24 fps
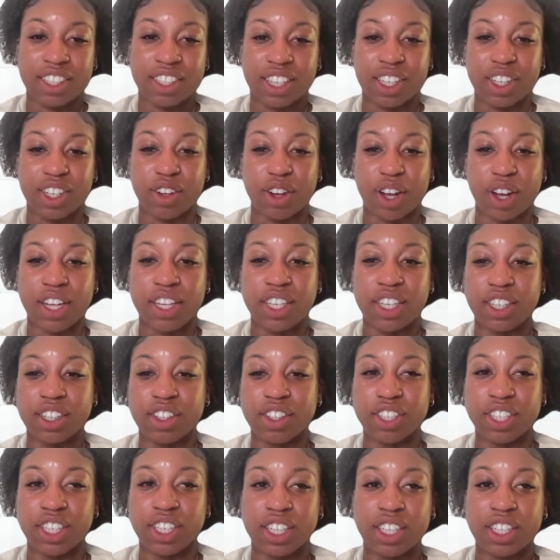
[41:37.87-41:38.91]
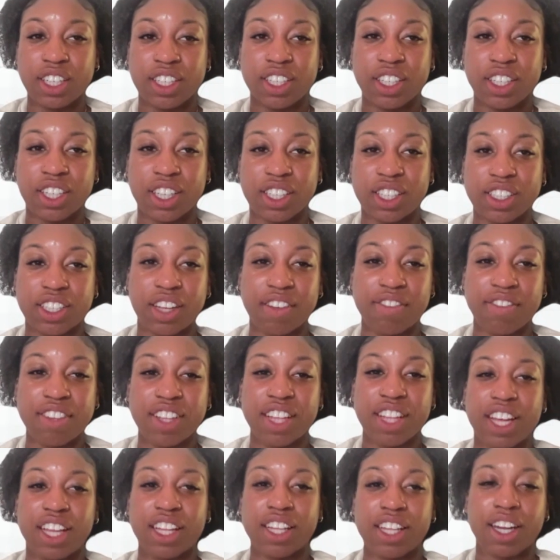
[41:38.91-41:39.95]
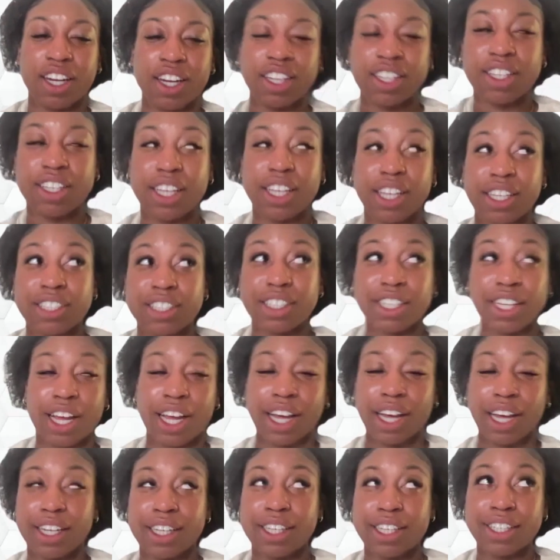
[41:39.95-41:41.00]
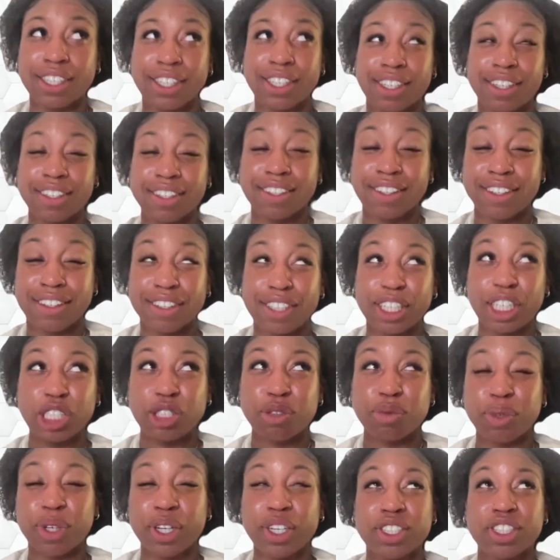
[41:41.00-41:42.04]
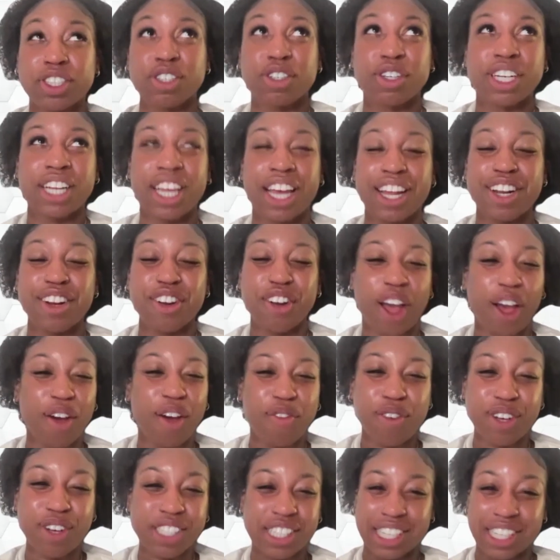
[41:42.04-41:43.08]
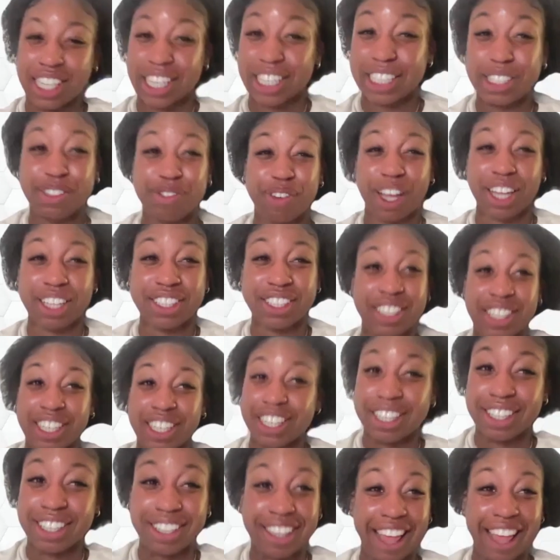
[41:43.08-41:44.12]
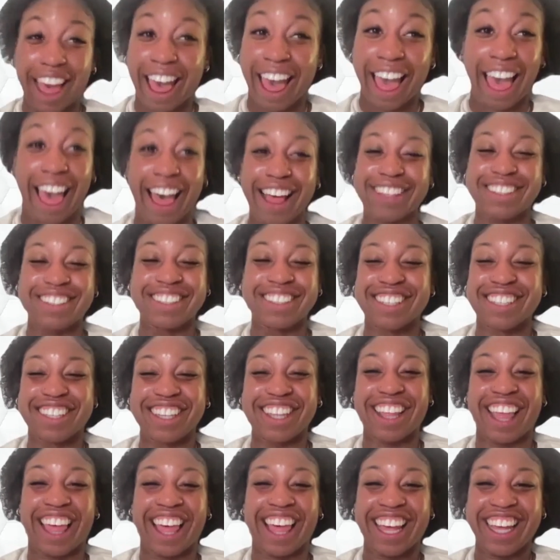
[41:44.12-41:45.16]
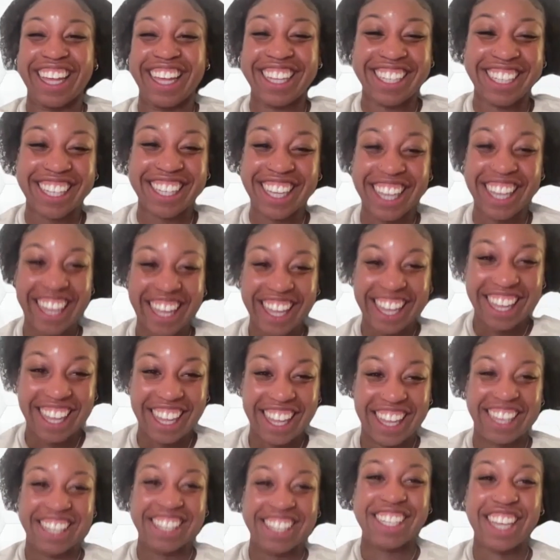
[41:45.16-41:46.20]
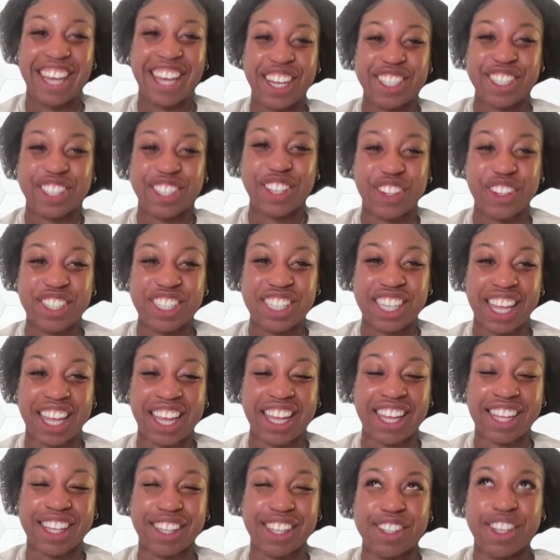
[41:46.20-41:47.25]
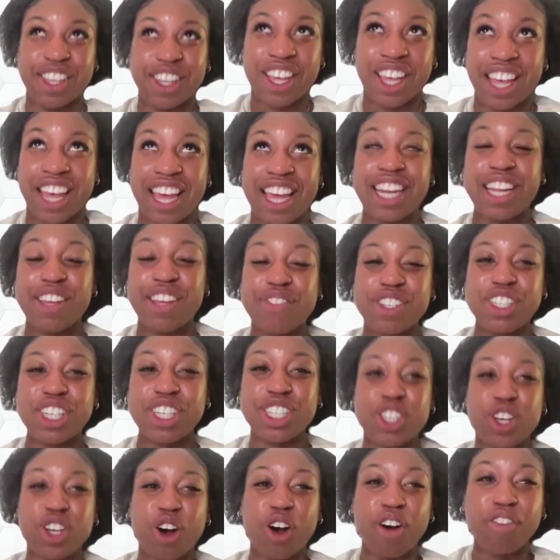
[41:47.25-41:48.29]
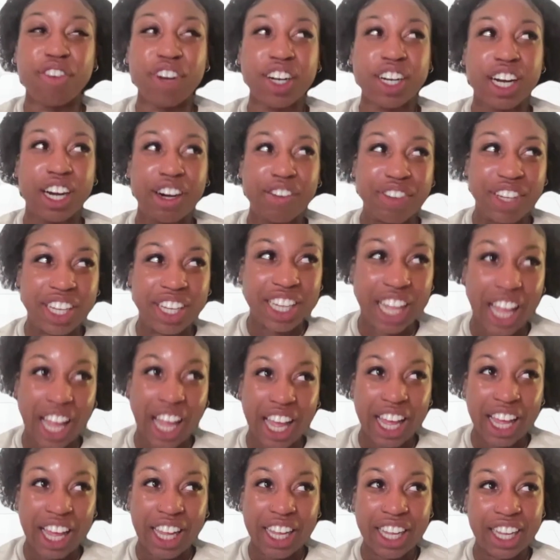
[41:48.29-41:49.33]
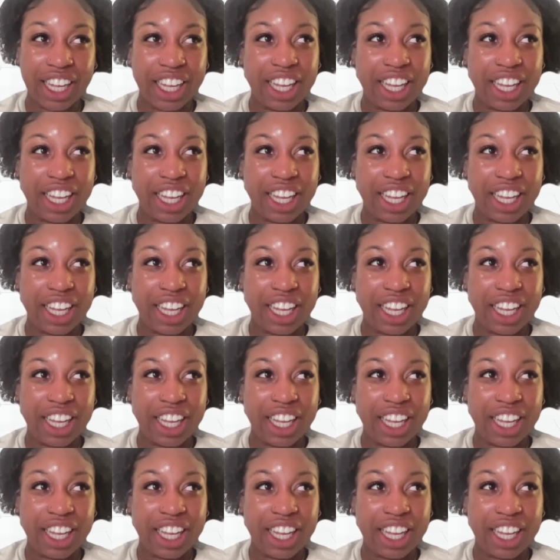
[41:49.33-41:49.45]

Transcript: Yeah, no, I agree. Because I feel like a lot of things that I experienced already, I wasn't expecting that. Like, yeah, so it's like, and even just overcoming that,